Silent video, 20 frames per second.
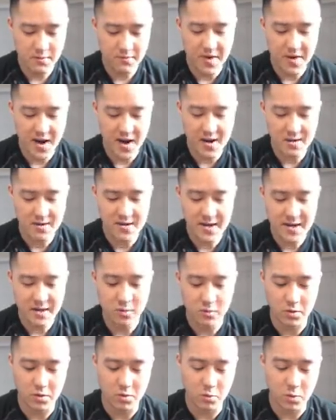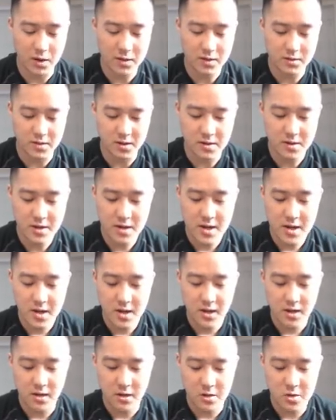fire deck with Welder,
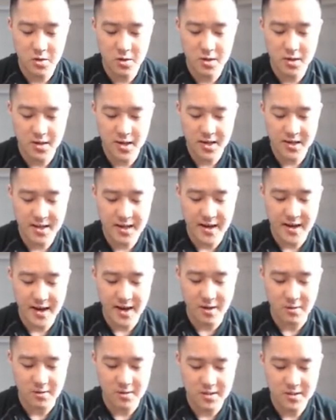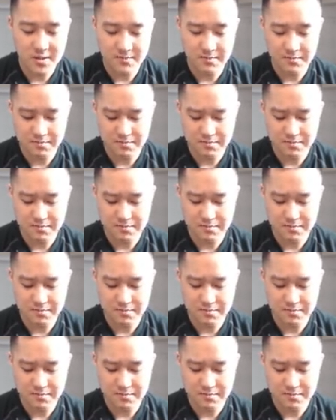you know, you could get that out